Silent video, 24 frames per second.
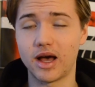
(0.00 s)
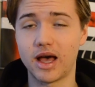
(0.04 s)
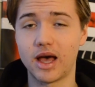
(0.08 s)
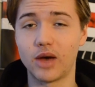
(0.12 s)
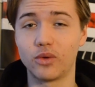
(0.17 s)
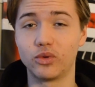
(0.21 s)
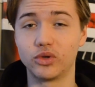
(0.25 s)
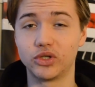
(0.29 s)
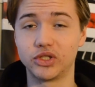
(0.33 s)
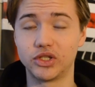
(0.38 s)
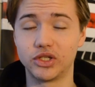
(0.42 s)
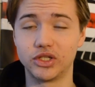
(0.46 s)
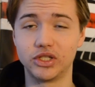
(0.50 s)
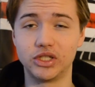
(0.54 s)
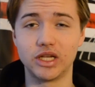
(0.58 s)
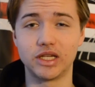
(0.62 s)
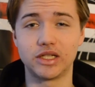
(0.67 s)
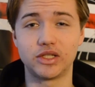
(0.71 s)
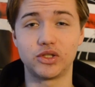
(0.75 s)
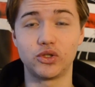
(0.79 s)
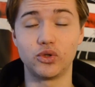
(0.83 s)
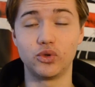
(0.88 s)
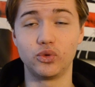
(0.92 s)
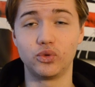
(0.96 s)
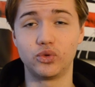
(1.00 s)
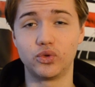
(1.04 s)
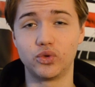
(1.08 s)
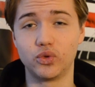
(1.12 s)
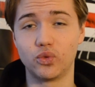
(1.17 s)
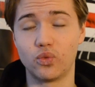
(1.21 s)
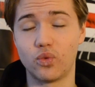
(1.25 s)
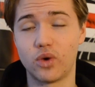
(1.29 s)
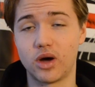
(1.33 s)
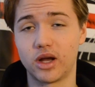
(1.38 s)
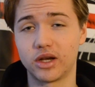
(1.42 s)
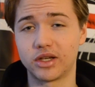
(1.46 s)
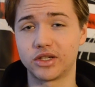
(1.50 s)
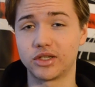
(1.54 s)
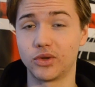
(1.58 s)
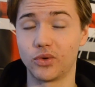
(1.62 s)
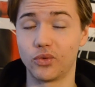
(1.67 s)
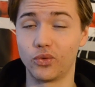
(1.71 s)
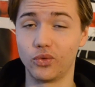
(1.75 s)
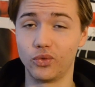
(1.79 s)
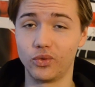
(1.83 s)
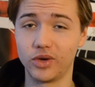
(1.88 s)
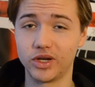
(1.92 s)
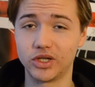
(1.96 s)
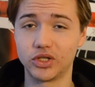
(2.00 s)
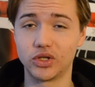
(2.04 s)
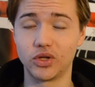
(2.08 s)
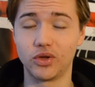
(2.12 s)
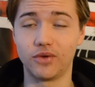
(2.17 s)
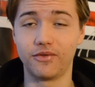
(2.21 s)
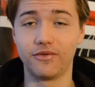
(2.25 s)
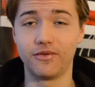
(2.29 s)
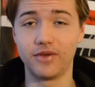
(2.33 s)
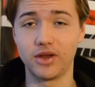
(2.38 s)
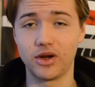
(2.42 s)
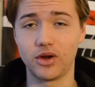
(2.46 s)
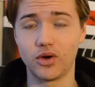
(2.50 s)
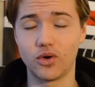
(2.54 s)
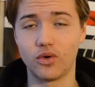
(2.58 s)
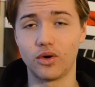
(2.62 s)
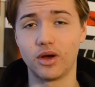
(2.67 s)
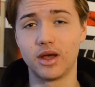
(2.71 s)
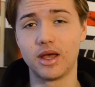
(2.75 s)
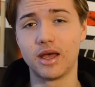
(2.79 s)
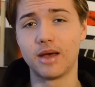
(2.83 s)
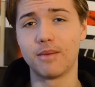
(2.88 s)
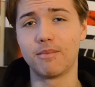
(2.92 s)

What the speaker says: I would suggest you to watch the original video